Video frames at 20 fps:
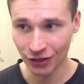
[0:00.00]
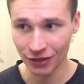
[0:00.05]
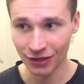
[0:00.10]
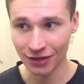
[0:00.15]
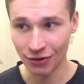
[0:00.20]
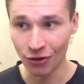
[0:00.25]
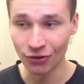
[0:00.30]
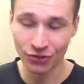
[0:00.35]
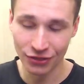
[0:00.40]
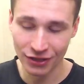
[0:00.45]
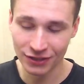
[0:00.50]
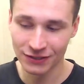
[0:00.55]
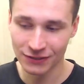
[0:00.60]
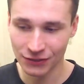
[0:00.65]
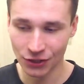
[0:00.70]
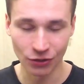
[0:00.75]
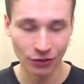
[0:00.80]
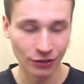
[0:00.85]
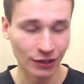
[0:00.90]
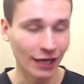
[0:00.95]
on this
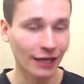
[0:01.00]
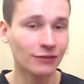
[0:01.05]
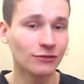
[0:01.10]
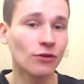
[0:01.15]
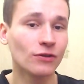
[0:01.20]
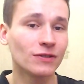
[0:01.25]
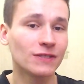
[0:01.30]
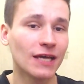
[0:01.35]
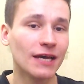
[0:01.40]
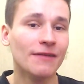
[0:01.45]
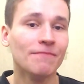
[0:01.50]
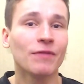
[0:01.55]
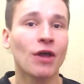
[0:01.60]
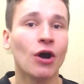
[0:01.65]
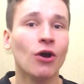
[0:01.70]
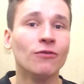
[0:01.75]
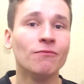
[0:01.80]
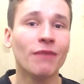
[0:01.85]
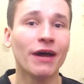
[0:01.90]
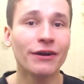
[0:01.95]
channel, and also
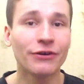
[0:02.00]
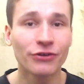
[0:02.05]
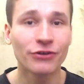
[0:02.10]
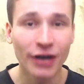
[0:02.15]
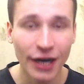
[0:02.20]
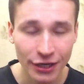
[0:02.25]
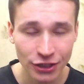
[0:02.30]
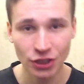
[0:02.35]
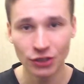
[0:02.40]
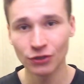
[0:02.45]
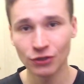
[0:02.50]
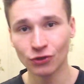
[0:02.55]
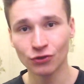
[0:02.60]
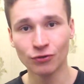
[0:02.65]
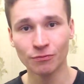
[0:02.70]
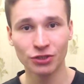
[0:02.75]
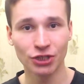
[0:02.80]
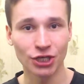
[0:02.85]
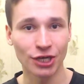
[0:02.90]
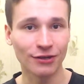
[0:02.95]
on my Russian
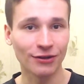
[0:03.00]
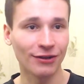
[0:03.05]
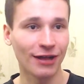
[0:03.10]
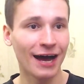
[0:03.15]
YouTube channel.